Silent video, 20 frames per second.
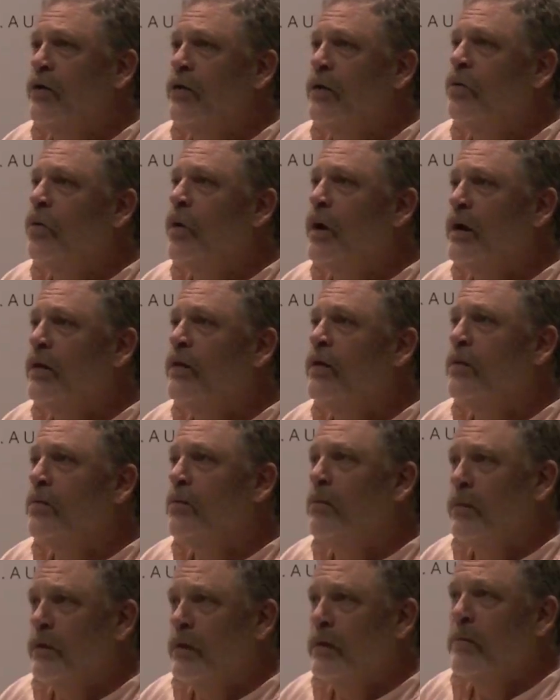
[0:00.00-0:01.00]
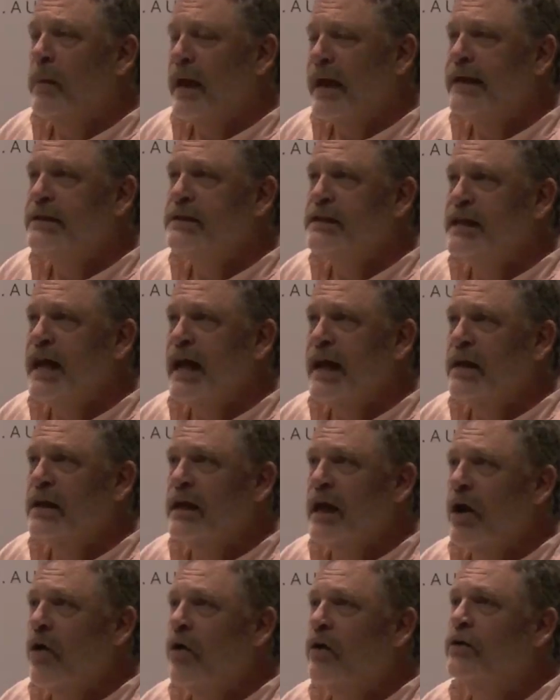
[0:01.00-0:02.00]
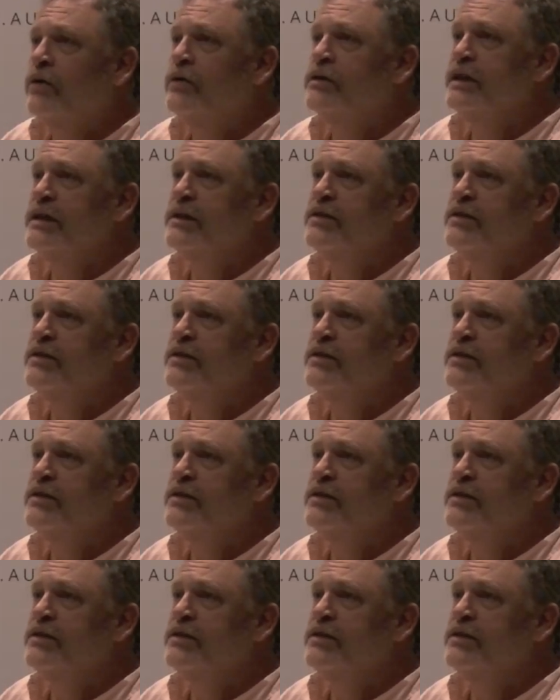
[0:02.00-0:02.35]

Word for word: then one of the, the main second characters